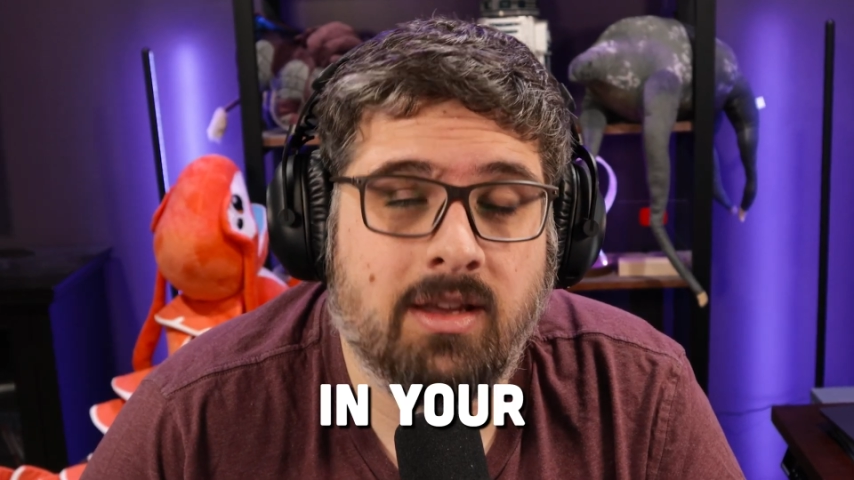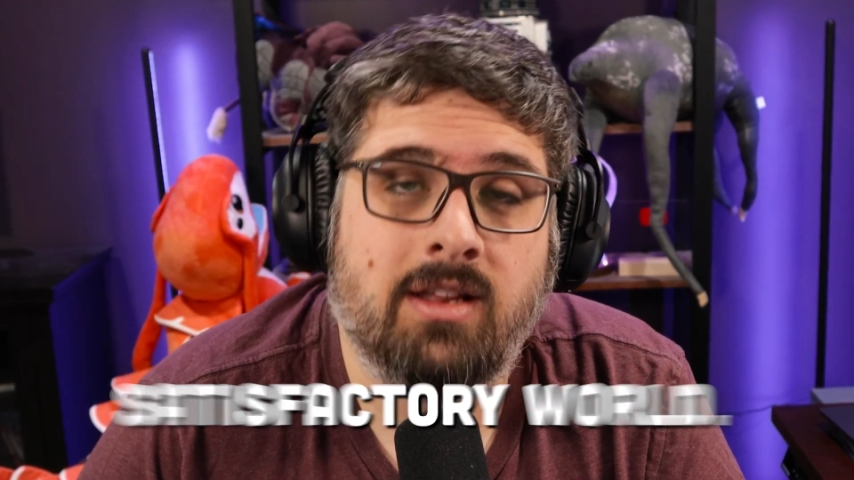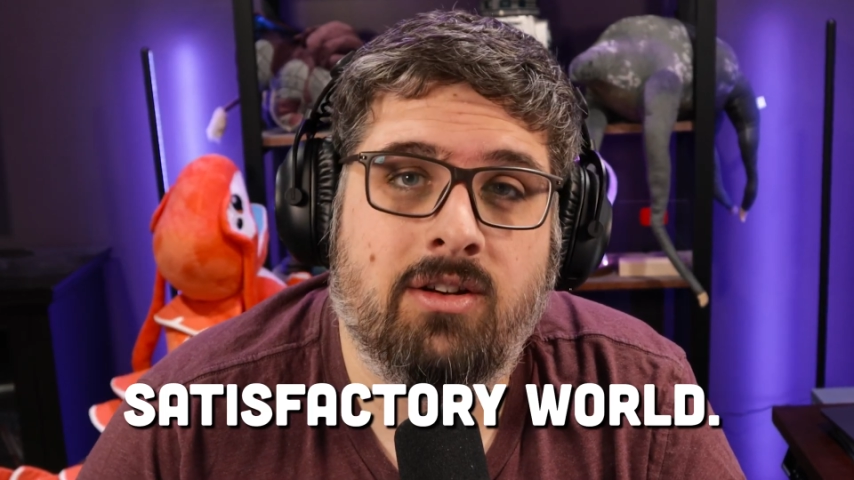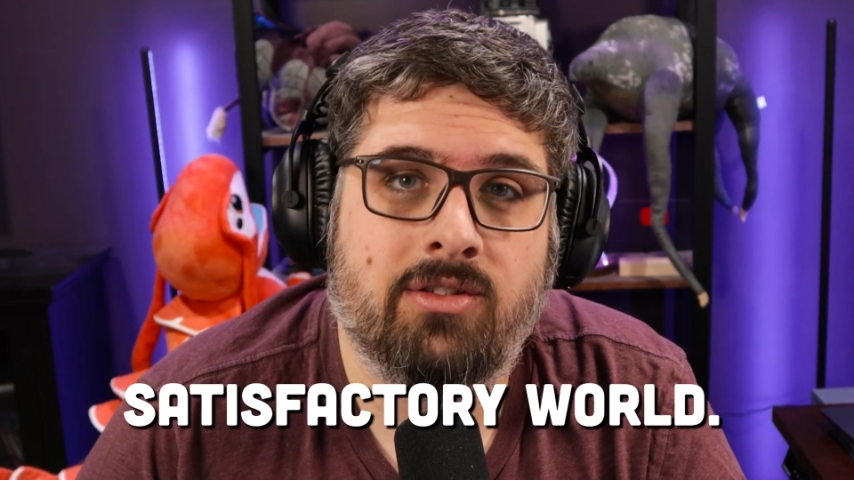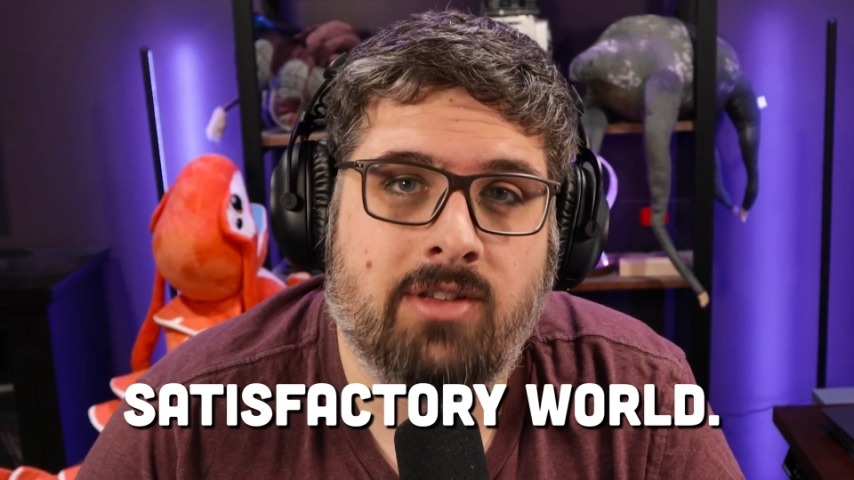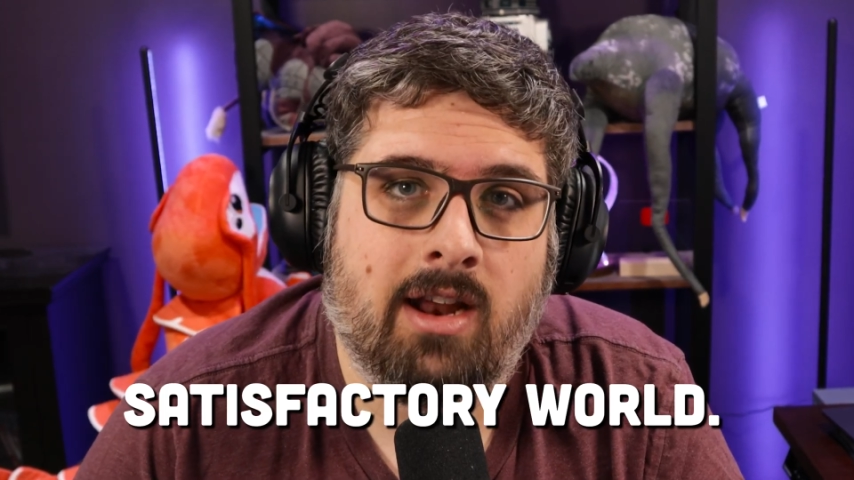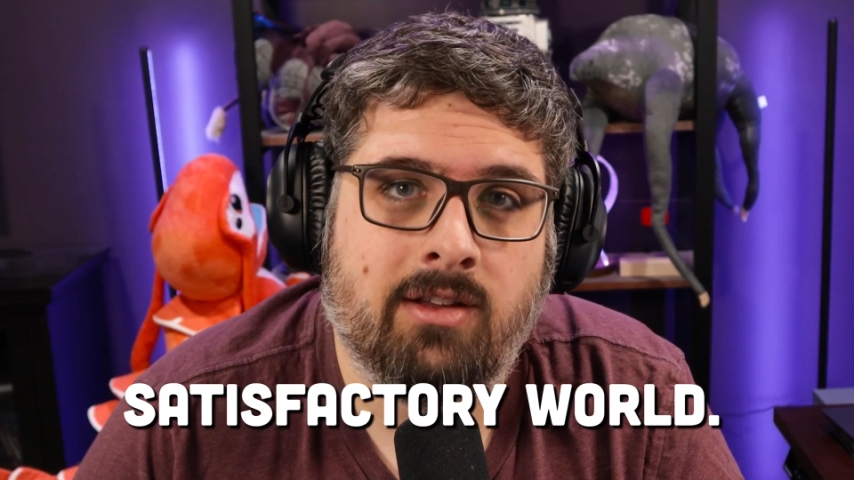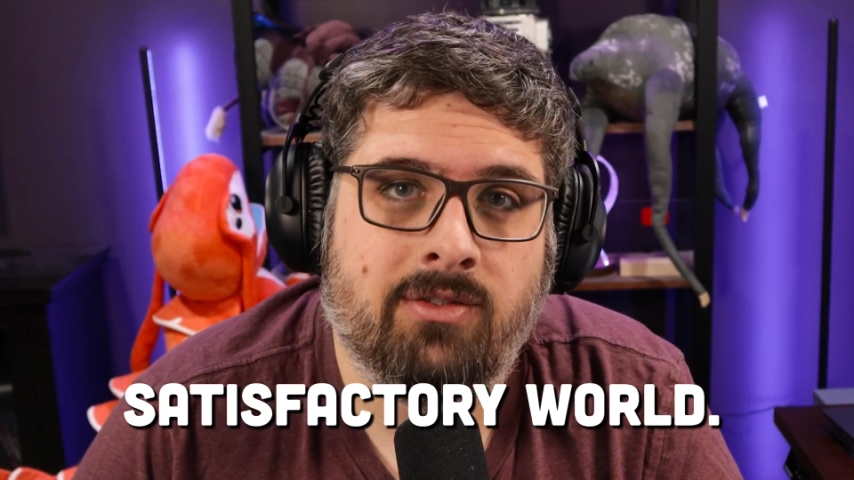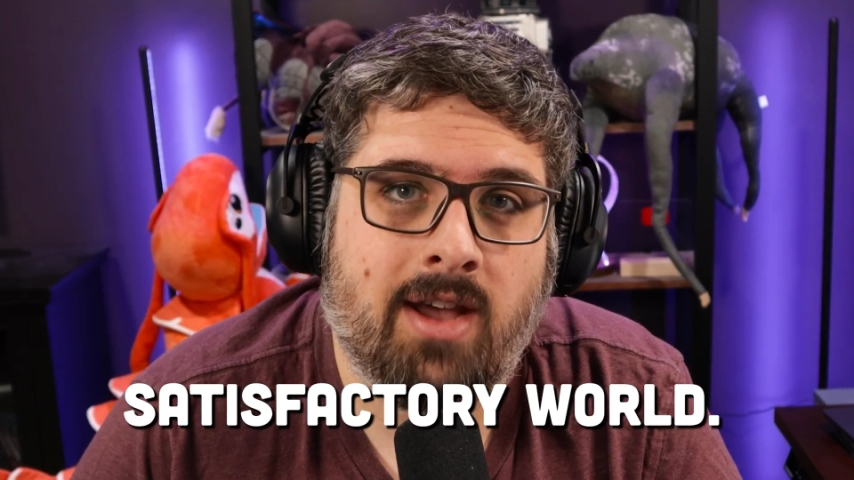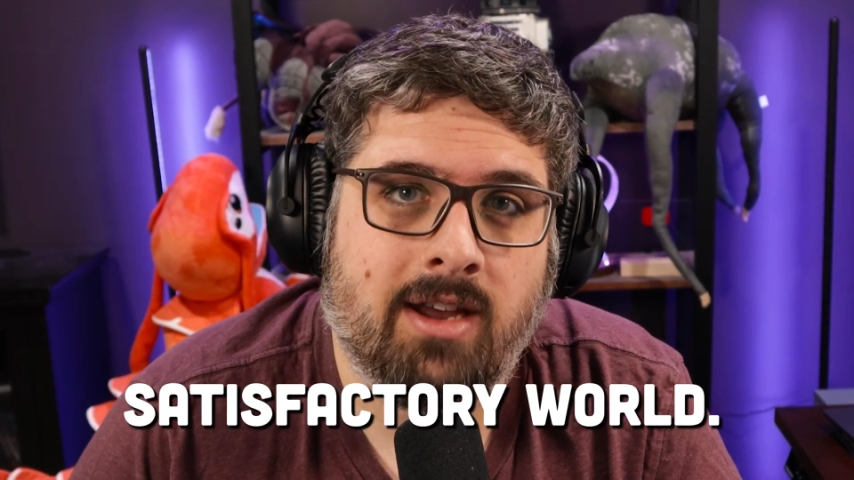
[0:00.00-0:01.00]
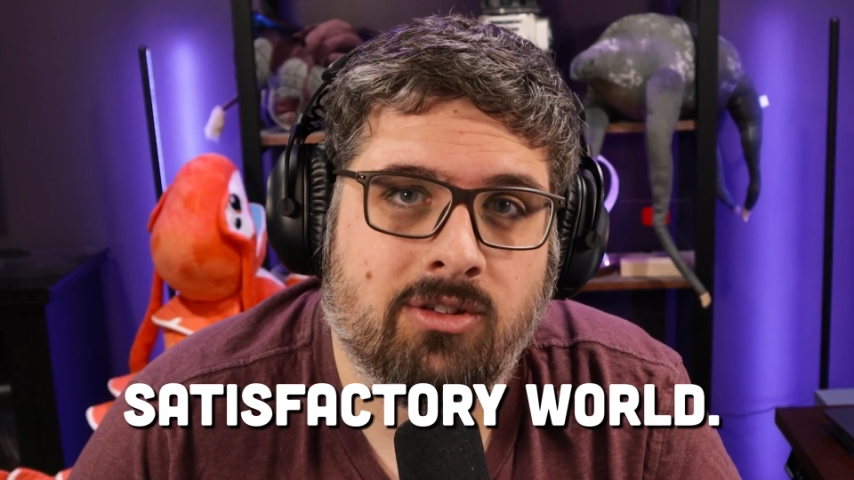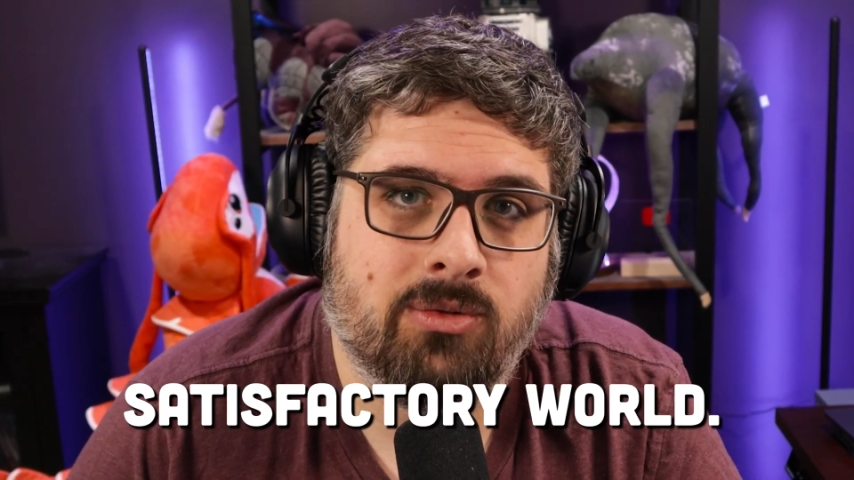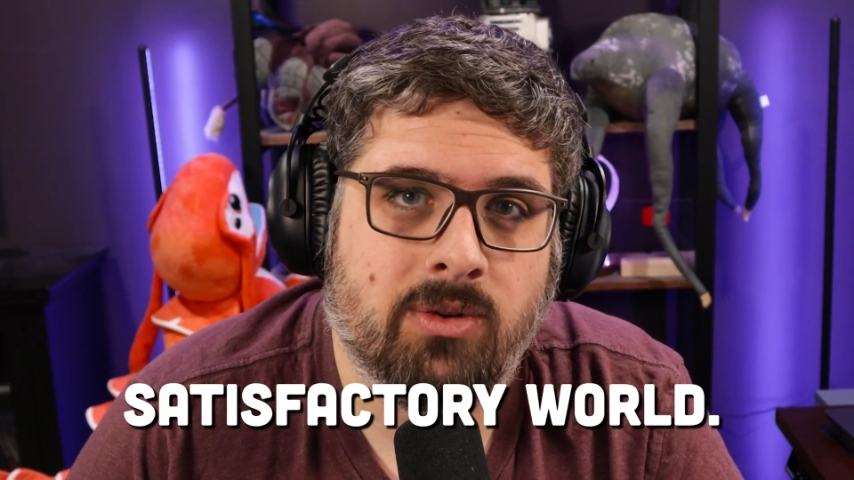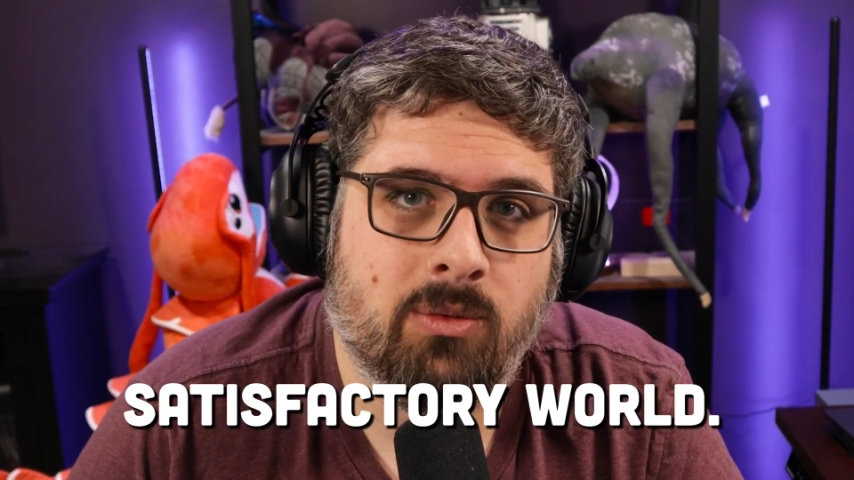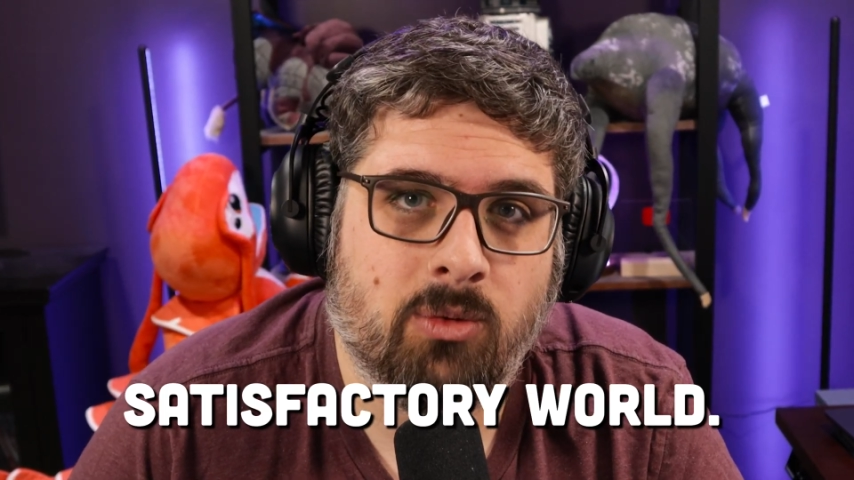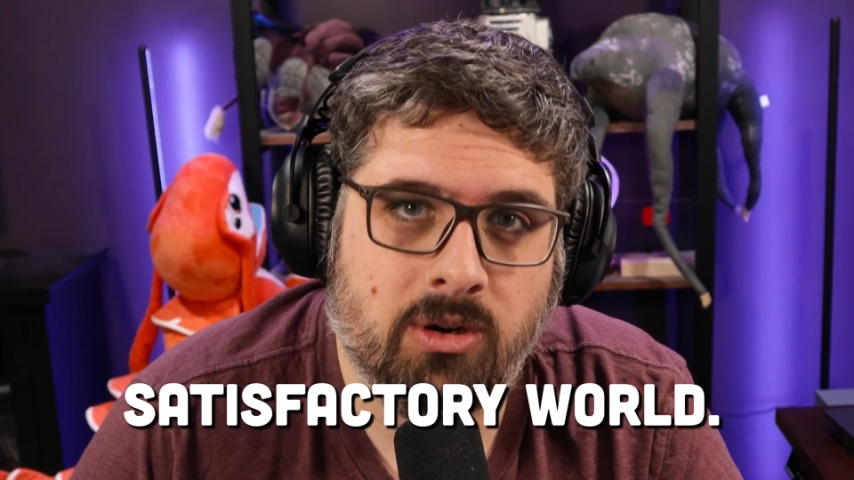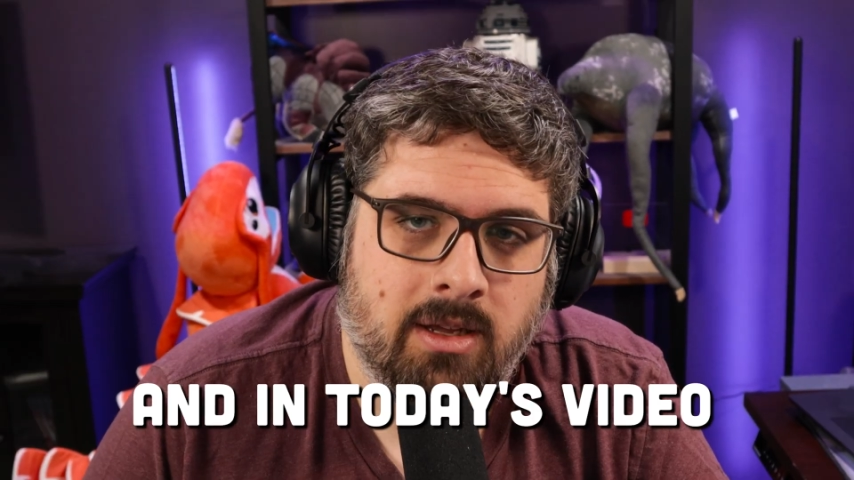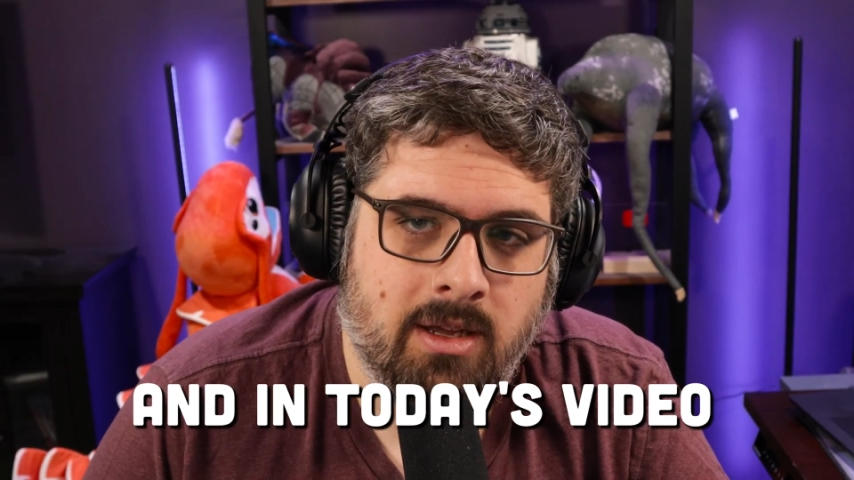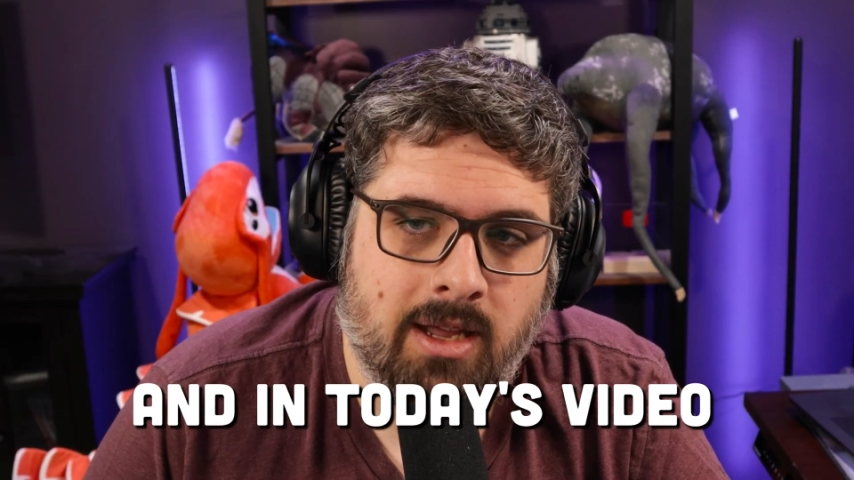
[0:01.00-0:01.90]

in your Satisfactory world.